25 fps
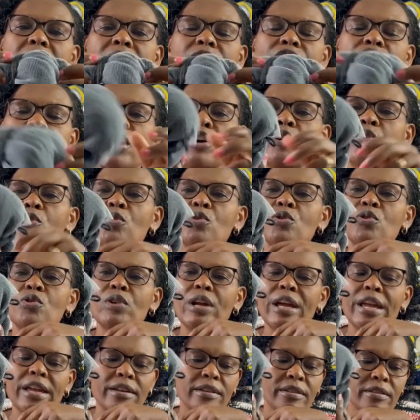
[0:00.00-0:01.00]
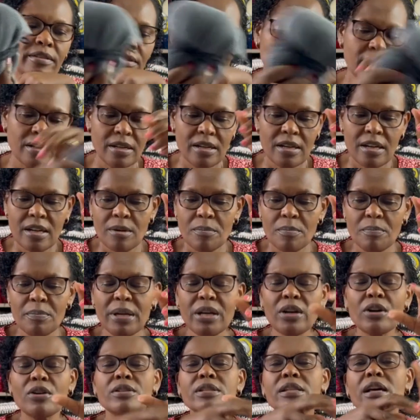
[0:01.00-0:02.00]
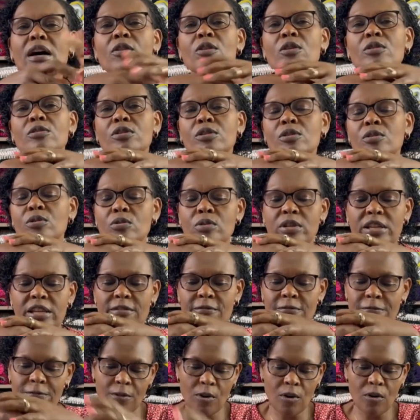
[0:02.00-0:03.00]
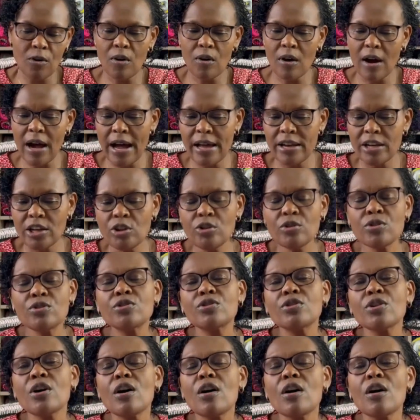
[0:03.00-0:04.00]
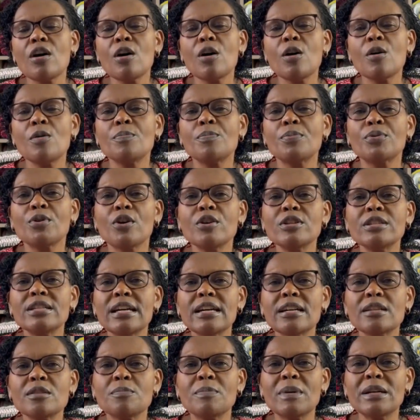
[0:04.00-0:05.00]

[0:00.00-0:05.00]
charcoal gray, because I was looking for a neutral project,